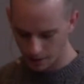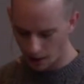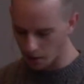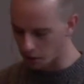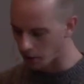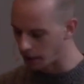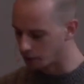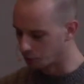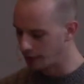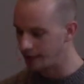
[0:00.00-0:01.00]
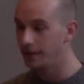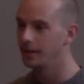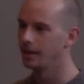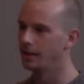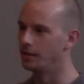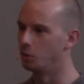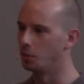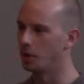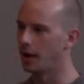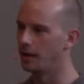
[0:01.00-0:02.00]
I'll go ahead and read, and then we'll
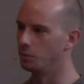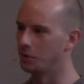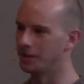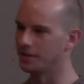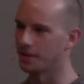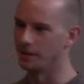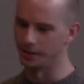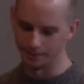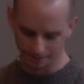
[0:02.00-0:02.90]
pray and we'll get started.